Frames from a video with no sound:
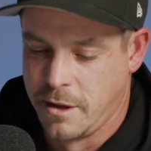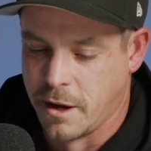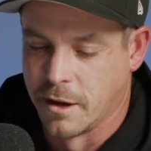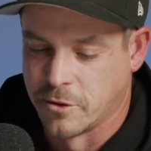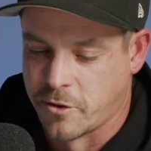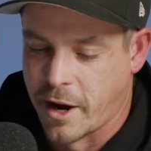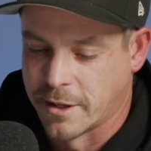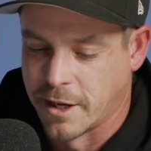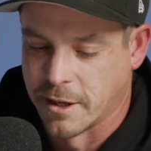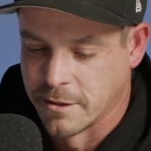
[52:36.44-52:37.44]
Yeah, he's
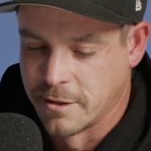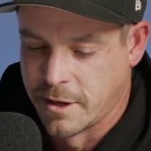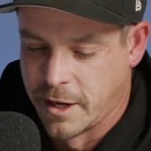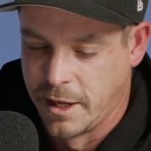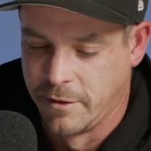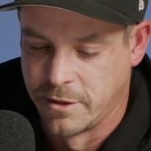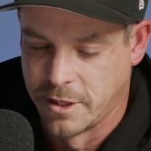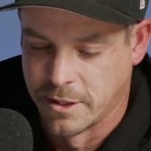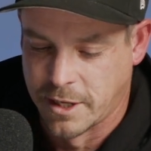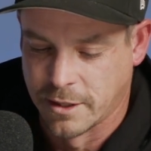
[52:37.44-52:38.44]
Crack Tats, there and he even go.
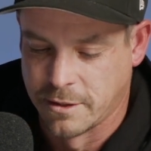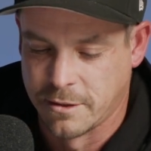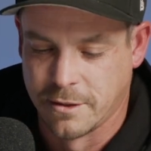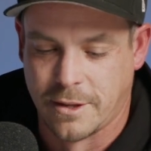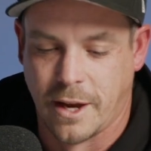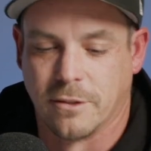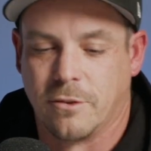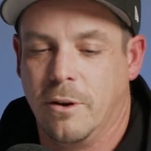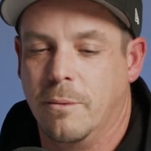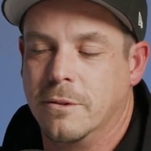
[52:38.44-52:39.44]
did a Tats Tats
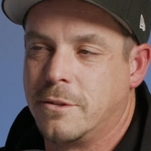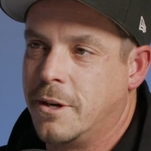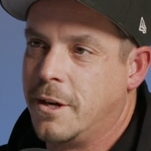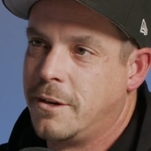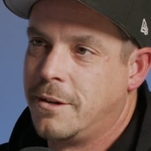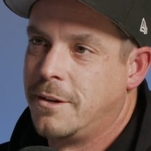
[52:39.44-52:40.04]
Chrome on the side.